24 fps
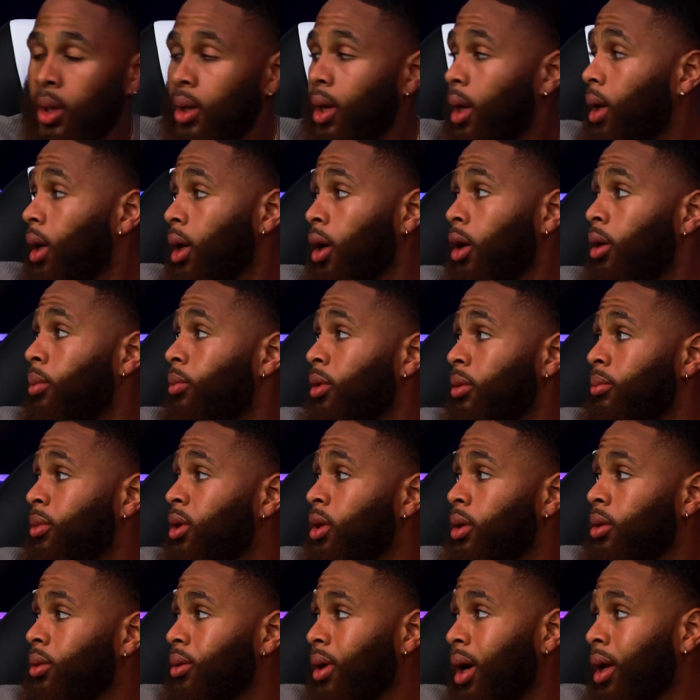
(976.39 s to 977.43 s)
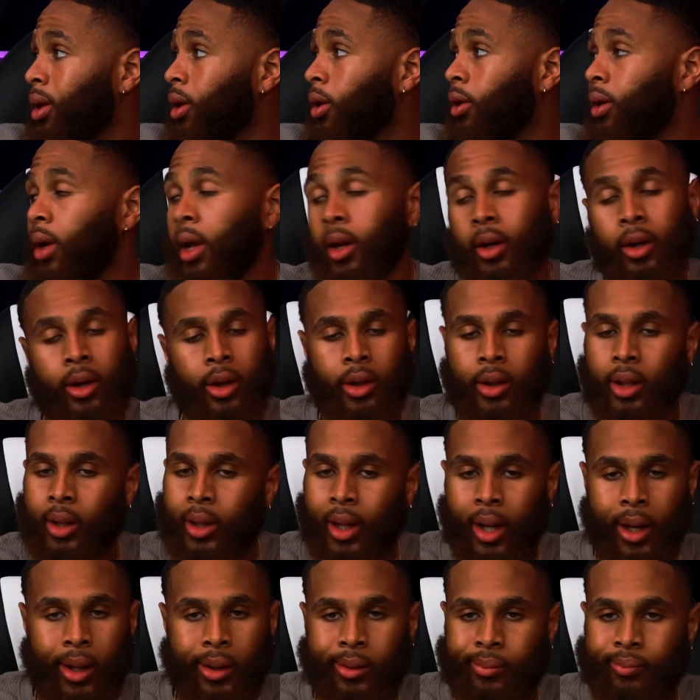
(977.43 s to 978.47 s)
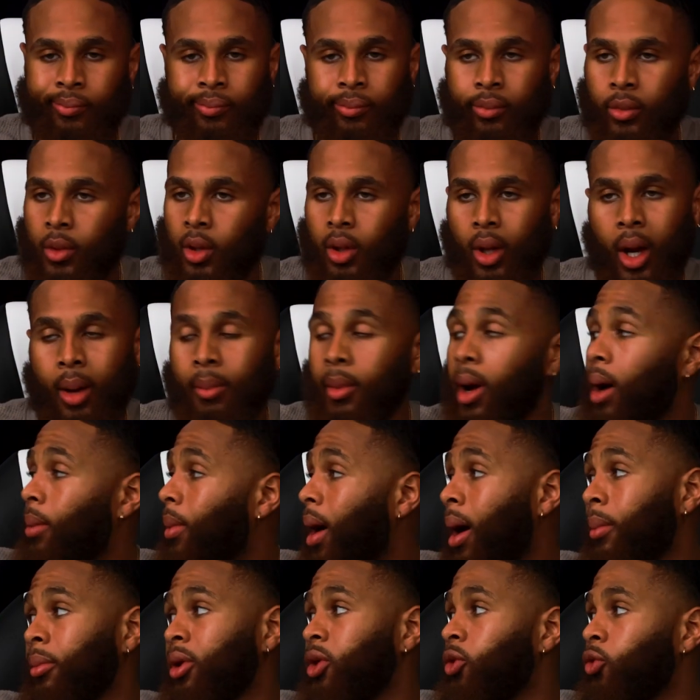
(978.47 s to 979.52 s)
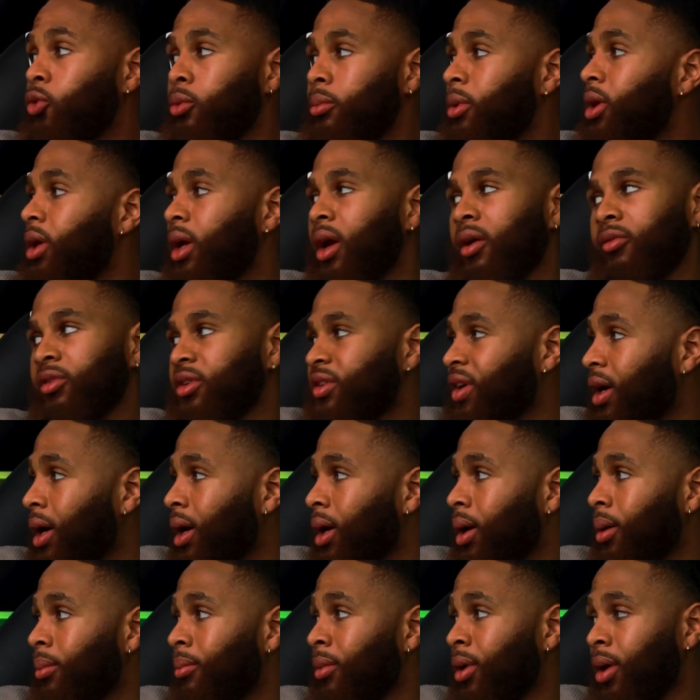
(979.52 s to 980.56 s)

It ain't gonna be me. I learned that early. Like I'm gonna do me every time.